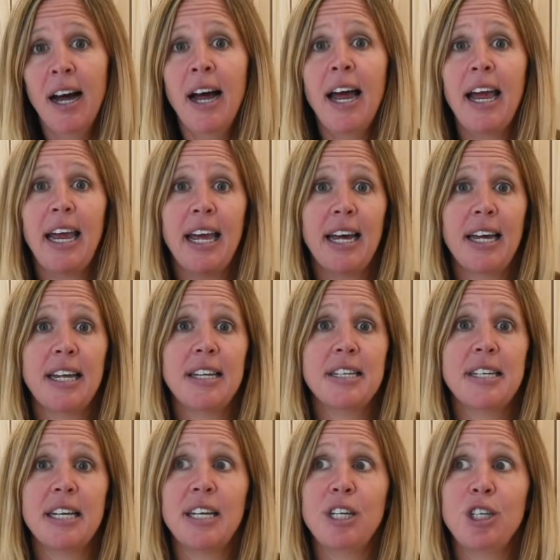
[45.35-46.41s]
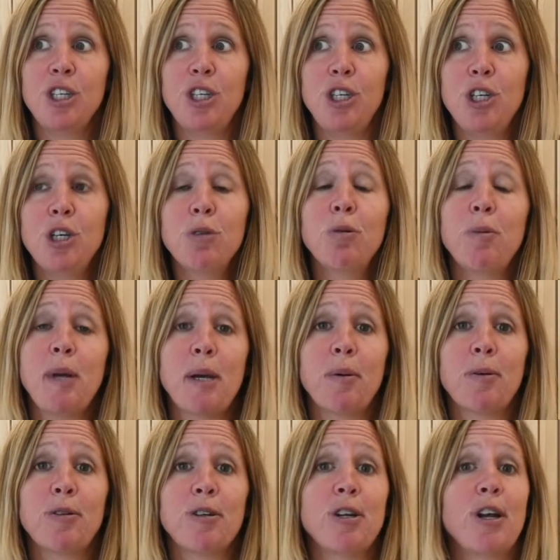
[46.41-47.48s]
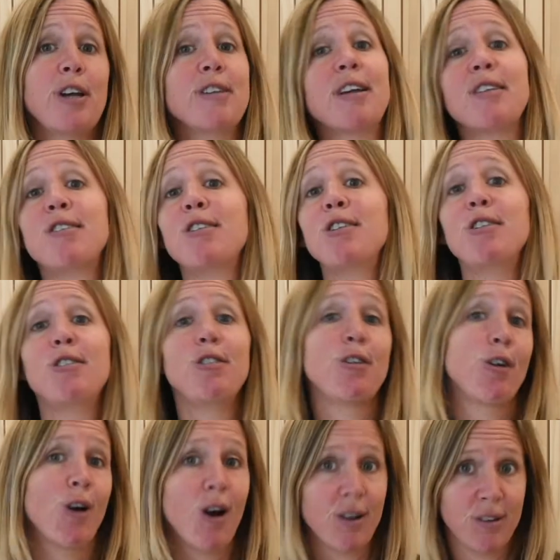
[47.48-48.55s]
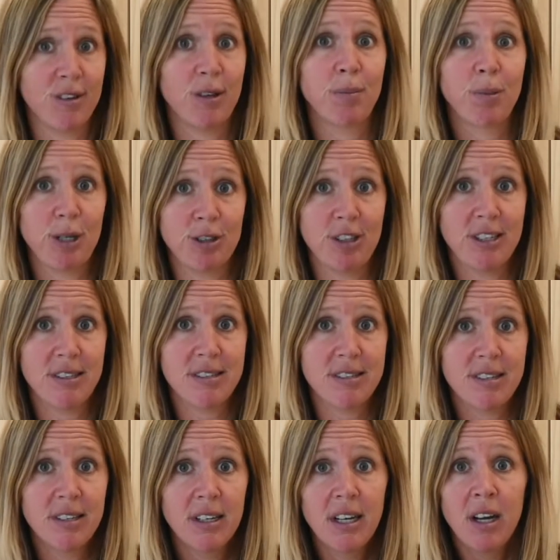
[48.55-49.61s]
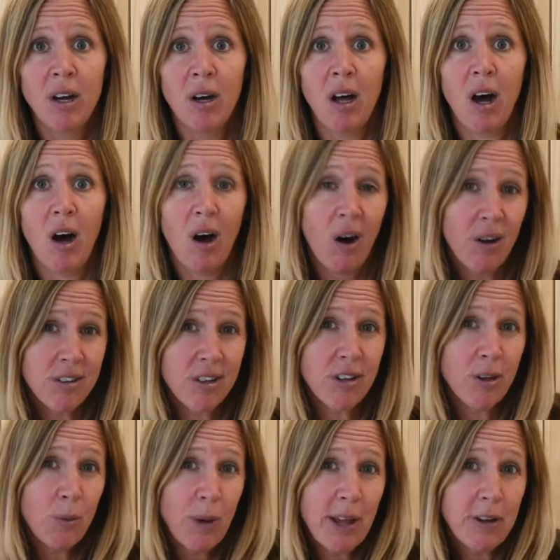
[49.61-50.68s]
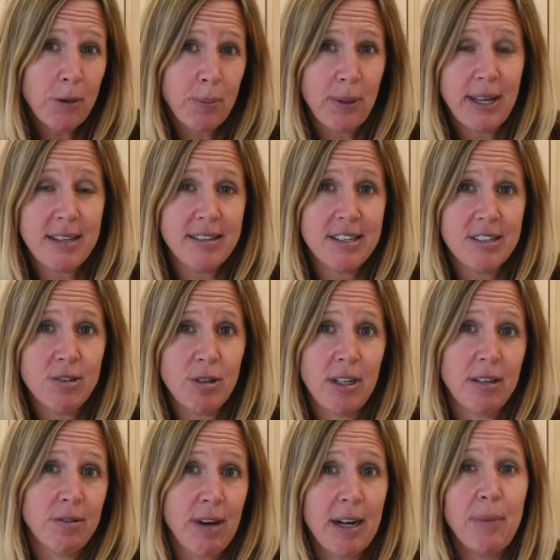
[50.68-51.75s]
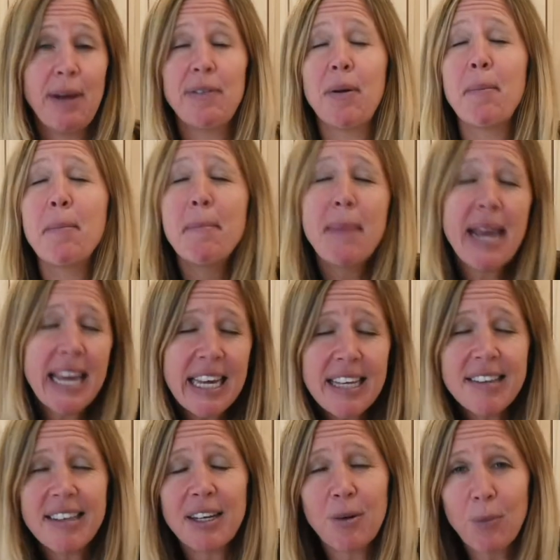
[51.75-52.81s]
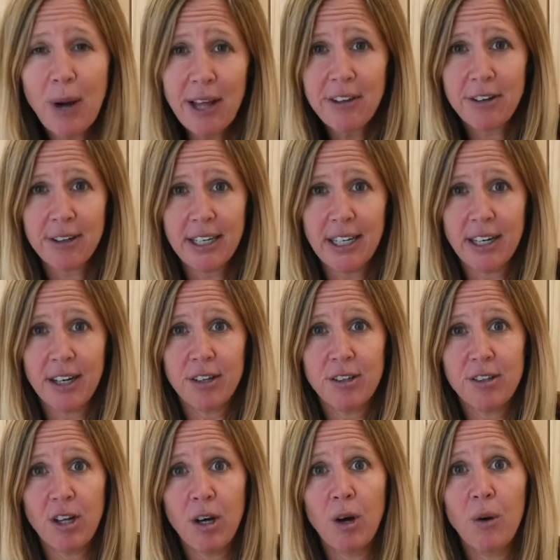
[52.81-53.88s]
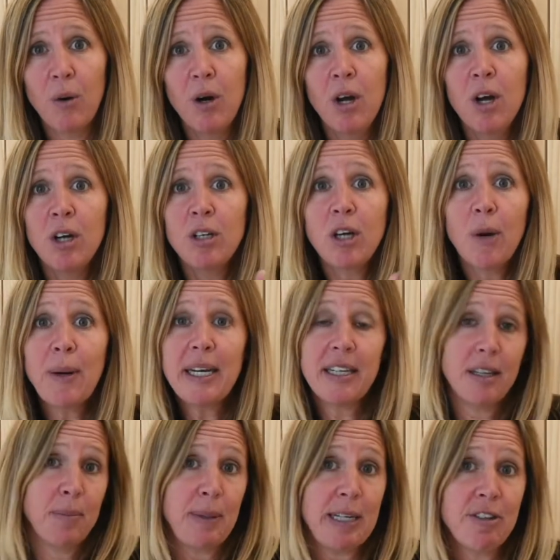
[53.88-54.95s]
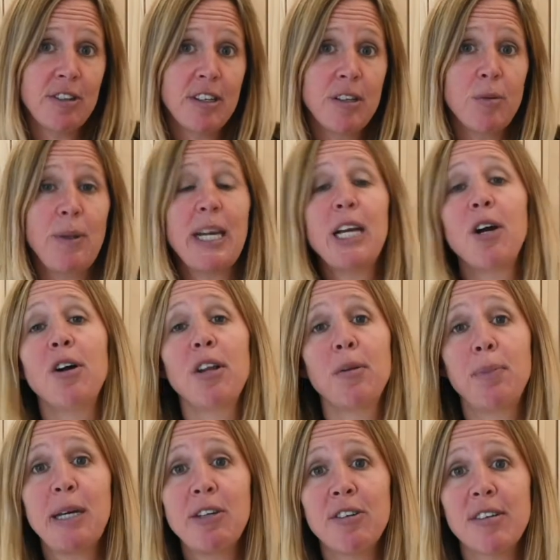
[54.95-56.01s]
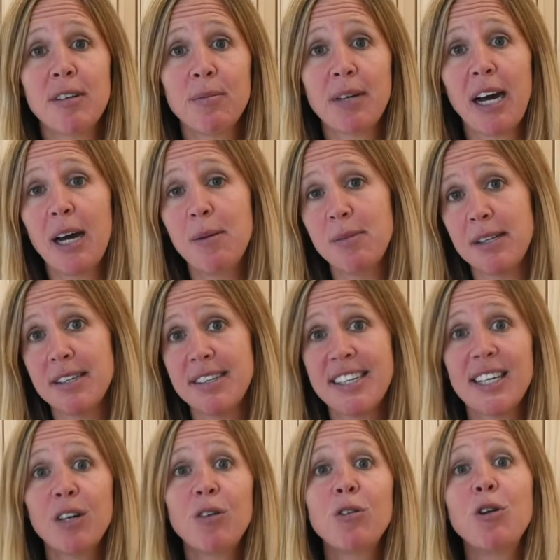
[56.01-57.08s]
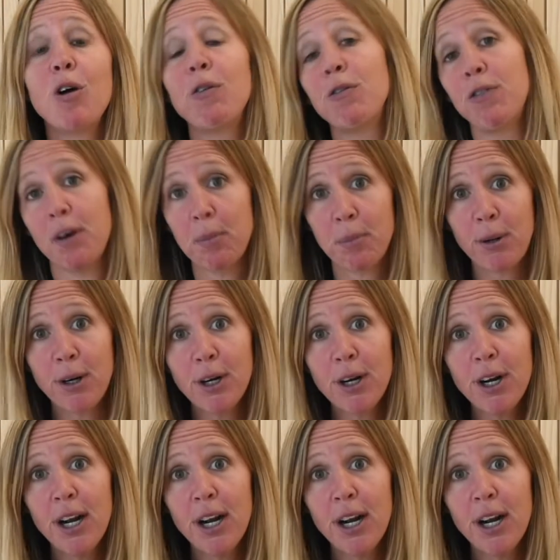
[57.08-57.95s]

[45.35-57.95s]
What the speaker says: and you will be able to notice as soon as you cross the bridges. Also, the weather plays into it, right? We have amazing weather here. So going to the beaches, we can go to the beaches sometimes until November,